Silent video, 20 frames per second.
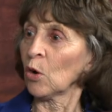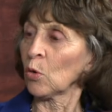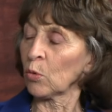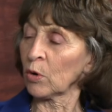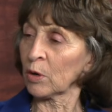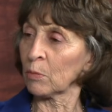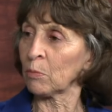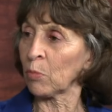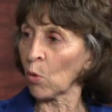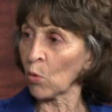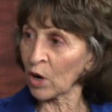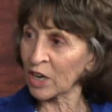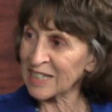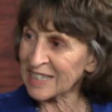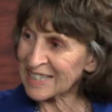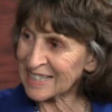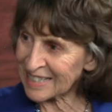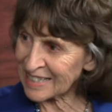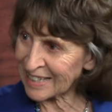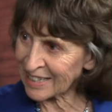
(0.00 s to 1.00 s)
We're born
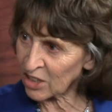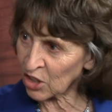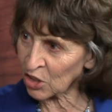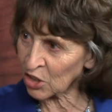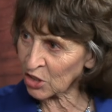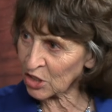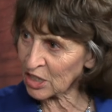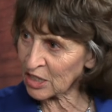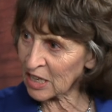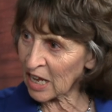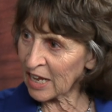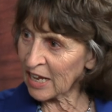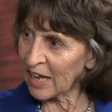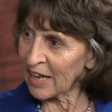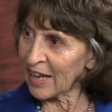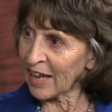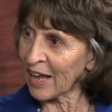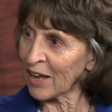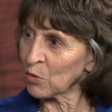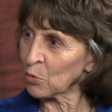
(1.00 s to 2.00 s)
sinners,
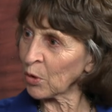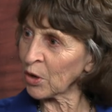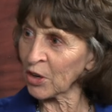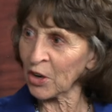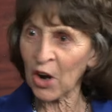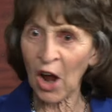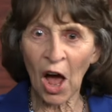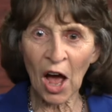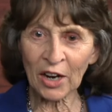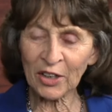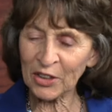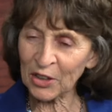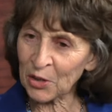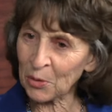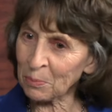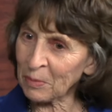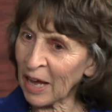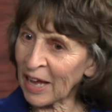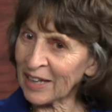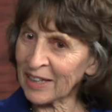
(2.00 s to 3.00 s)
and we're not going to
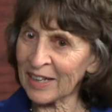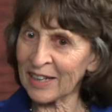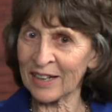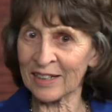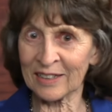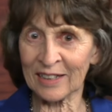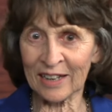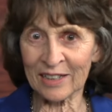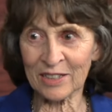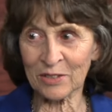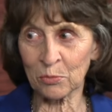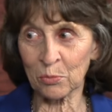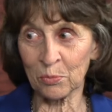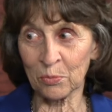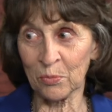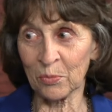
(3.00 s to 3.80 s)
make it unless